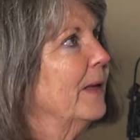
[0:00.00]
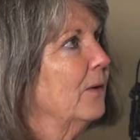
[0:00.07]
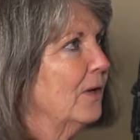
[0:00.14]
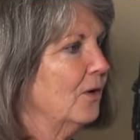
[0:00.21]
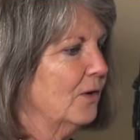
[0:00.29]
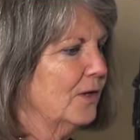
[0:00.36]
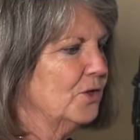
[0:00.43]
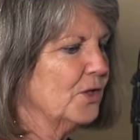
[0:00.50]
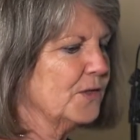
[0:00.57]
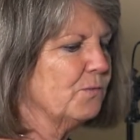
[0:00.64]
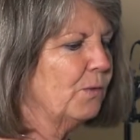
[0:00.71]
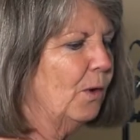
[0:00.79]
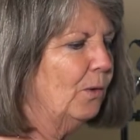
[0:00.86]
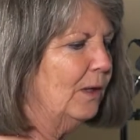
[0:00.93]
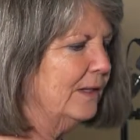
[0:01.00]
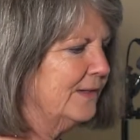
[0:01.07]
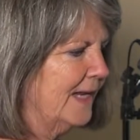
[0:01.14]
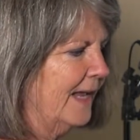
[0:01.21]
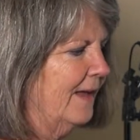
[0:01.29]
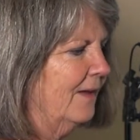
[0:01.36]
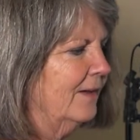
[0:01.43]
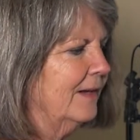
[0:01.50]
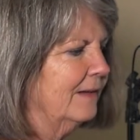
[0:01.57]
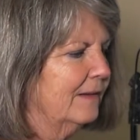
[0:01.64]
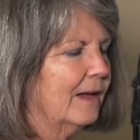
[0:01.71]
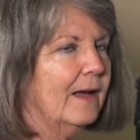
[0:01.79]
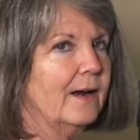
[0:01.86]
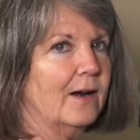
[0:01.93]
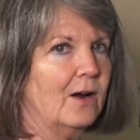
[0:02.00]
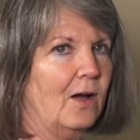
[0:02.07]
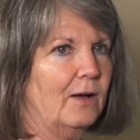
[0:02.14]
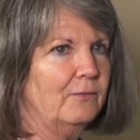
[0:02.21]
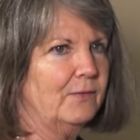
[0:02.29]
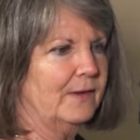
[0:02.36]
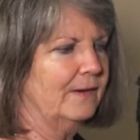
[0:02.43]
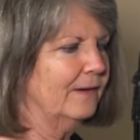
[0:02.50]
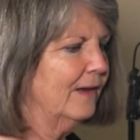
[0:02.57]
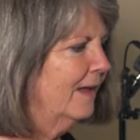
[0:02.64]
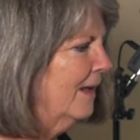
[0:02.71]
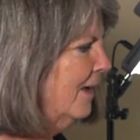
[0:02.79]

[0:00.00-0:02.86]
then you can just roll it down and cut it off and